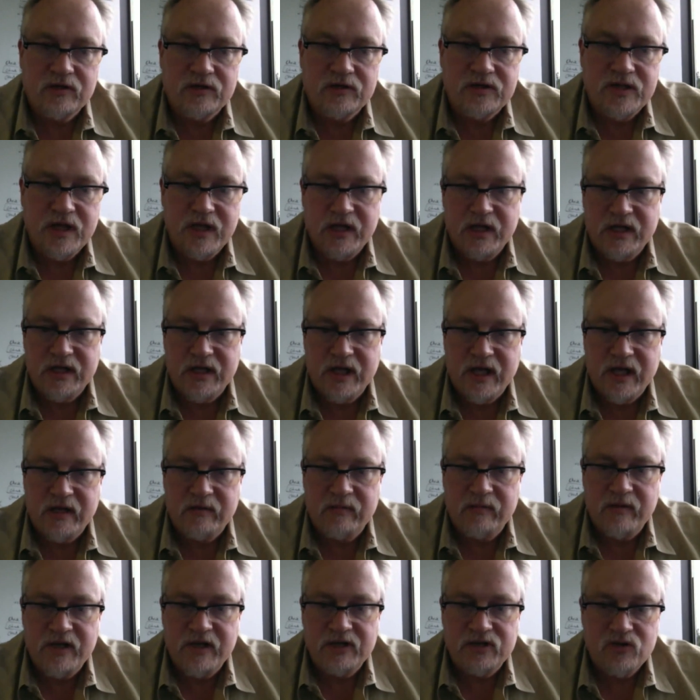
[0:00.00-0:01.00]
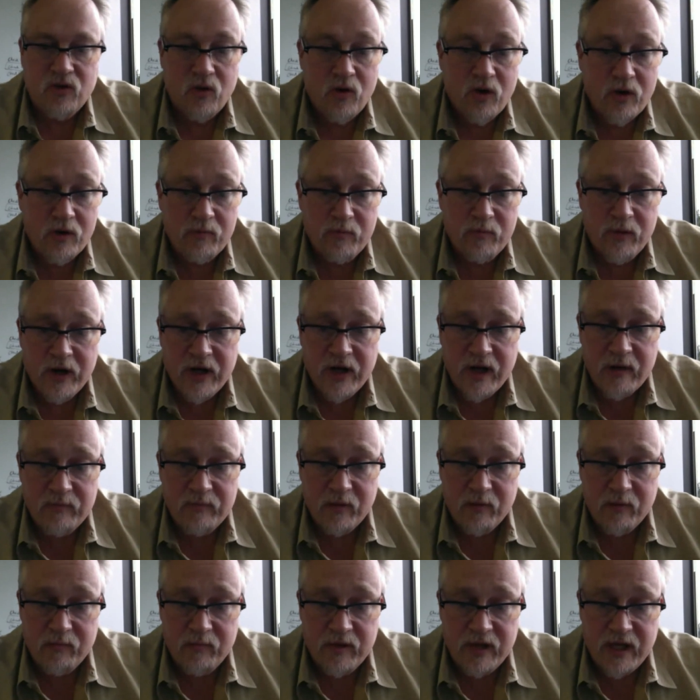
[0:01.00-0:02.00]
at your tenant database or
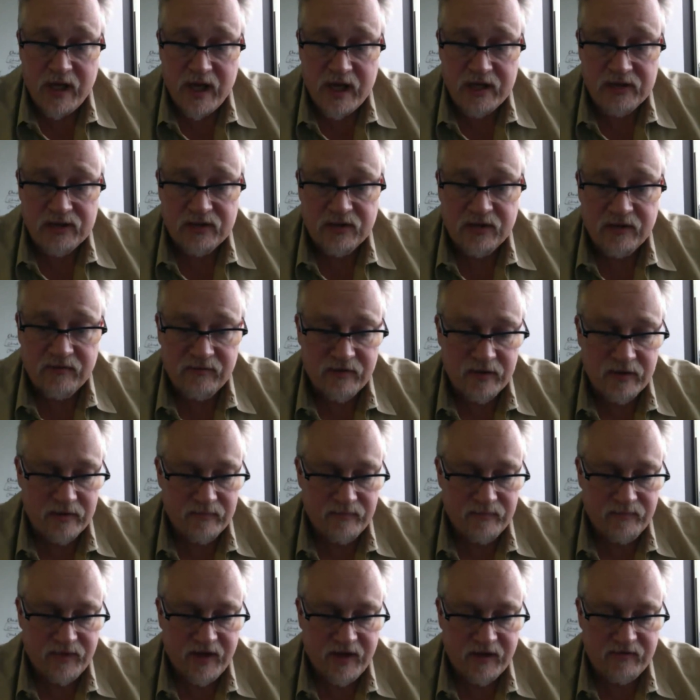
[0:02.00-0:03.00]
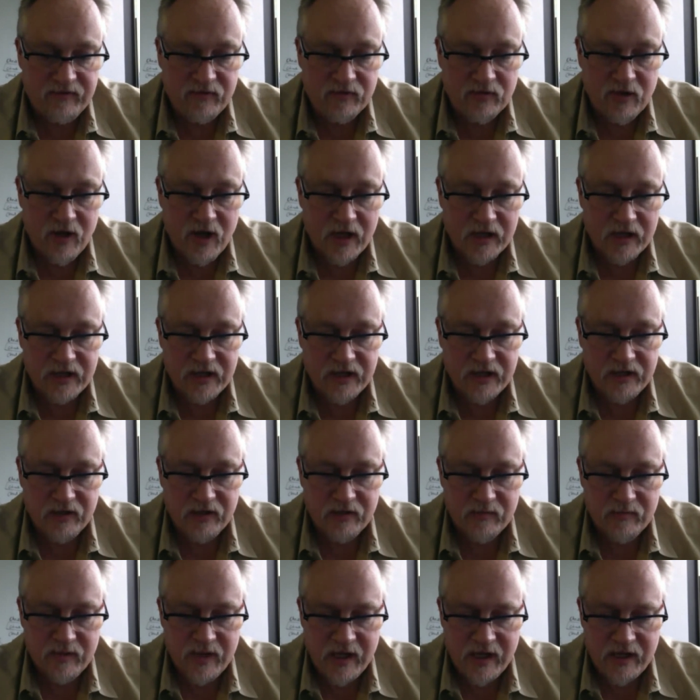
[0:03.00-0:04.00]
bring up your BA server, have you
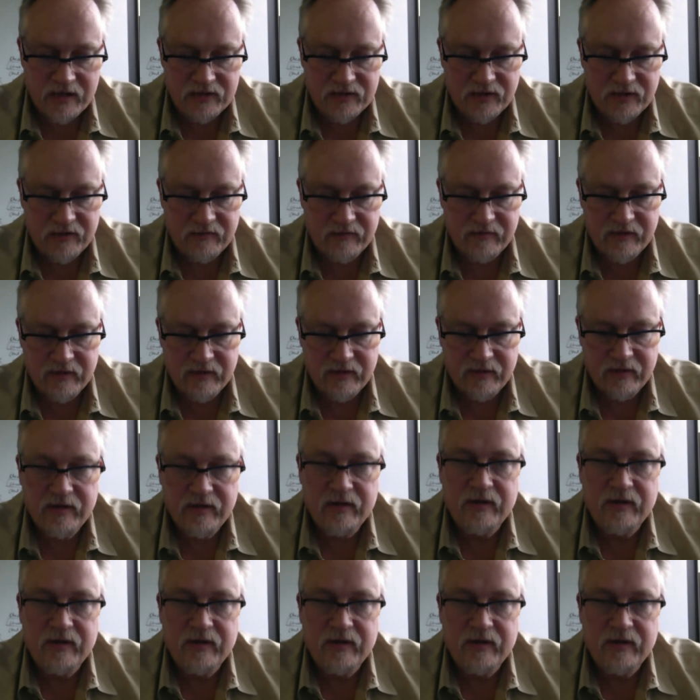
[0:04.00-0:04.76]
logged into your BA server?